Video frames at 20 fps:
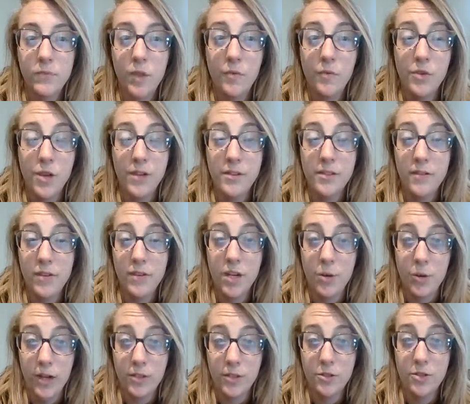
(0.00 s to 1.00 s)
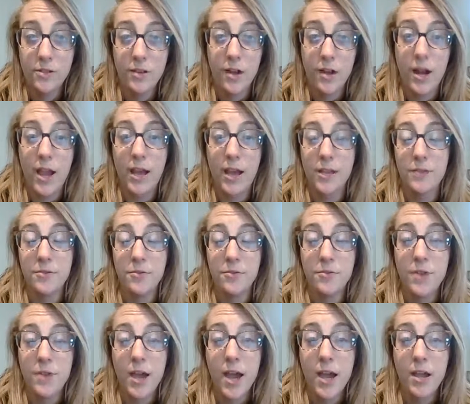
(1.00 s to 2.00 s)
if you guys have any questions on how to do
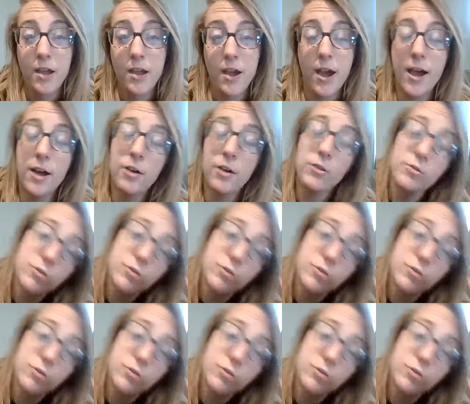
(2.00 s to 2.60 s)
that, I'll